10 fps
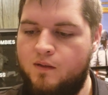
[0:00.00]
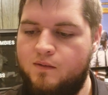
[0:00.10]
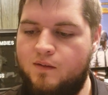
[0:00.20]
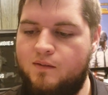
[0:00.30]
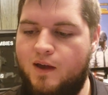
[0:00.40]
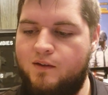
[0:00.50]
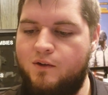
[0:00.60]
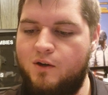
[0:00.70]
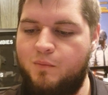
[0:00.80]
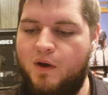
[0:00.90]
Since I
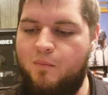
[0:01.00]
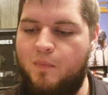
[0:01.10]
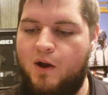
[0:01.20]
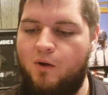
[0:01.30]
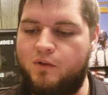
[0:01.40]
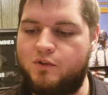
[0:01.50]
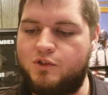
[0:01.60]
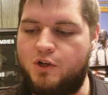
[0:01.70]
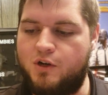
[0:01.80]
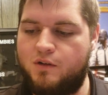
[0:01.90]
took my Maryland
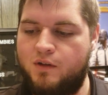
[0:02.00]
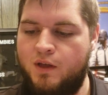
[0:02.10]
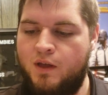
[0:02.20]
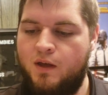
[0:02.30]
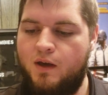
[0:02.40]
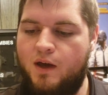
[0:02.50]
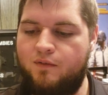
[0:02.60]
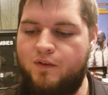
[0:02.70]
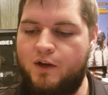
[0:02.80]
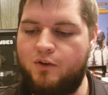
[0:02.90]
shirt,
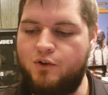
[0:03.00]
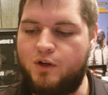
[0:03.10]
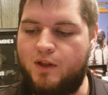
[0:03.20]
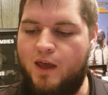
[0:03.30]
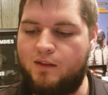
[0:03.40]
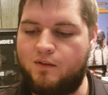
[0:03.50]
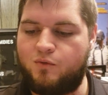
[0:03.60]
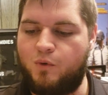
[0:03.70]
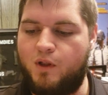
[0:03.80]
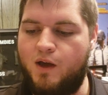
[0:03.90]
I figured you could hang
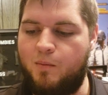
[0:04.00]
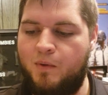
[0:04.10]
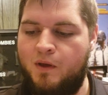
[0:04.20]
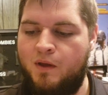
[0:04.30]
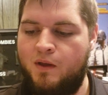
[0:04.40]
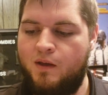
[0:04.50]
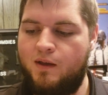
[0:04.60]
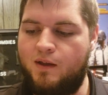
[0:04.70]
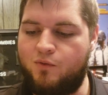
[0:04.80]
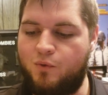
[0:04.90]
this one up.
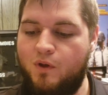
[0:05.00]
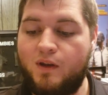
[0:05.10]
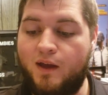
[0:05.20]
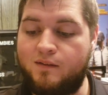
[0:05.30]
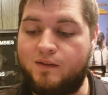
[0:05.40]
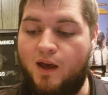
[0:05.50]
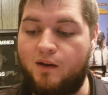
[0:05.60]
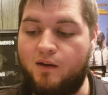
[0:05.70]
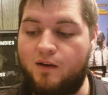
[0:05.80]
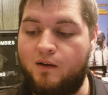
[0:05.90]
It's really nice
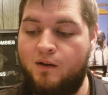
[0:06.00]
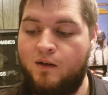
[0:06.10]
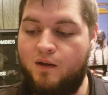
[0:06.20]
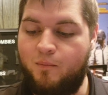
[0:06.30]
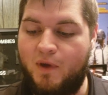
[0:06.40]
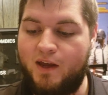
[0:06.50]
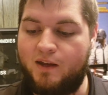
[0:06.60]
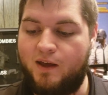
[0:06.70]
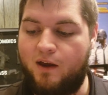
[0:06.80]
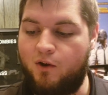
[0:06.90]
down here. Mike
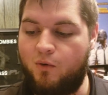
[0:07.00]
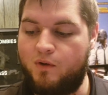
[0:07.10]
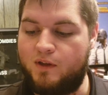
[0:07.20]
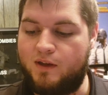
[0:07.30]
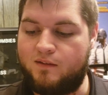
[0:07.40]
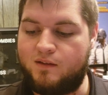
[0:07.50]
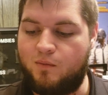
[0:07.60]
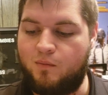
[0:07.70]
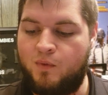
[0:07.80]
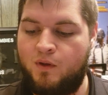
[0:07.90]
and I are going to get
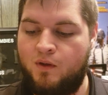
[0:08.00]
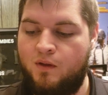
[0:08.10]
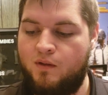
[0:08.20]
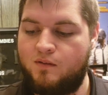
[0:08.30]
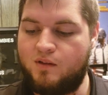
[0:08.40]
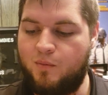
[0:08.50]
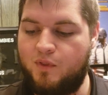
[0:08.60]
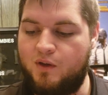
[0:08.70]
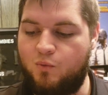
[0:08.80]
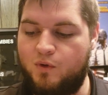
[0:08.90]
some
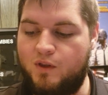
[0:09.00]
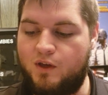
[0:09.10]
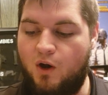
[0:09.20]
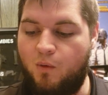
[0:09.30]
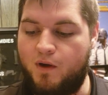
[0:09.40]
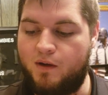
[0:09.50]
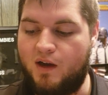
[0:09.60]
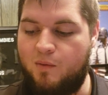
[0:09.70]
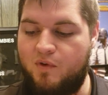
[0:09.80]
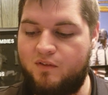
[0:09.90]
something really going.
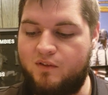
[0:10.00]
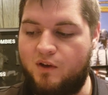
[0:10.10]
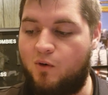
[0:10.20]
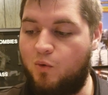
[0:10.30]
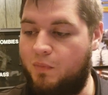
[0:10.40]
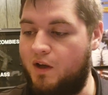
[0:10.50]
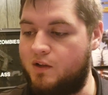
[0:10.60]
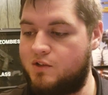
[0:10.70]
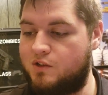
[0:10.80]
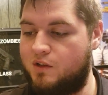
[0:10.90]
I miss you a whole
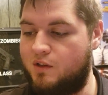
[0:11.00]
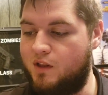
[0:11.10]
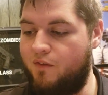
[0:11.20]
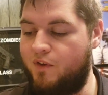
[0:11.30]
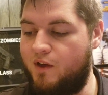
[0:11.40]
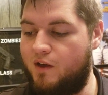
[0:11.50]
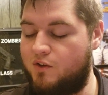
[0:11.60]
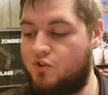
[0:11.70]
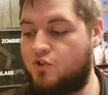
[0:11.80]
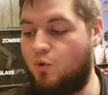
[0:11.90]
bunch. Love you,
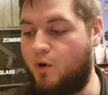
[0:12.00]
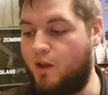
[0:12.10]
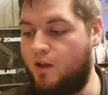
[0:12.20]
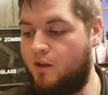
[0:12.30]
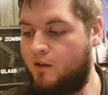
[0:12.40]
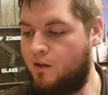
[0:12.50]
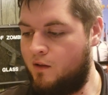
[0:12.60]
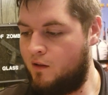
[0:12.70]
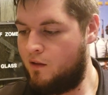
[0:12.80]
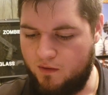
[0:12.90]
Shorty.
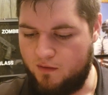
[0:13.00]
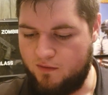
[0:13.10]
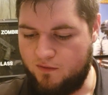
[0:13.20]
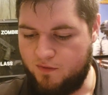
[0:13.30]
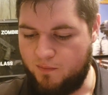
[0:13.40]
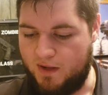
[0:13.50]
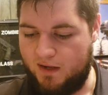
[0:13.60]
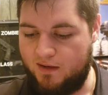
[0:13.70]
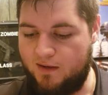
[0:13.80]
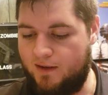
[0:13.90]
This is from
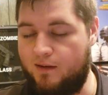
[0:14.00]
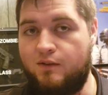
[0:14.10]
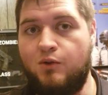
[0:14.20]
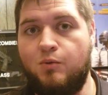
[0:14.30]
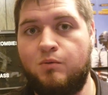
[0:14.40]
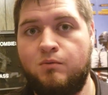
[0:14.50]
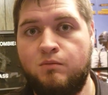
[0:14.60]
1982.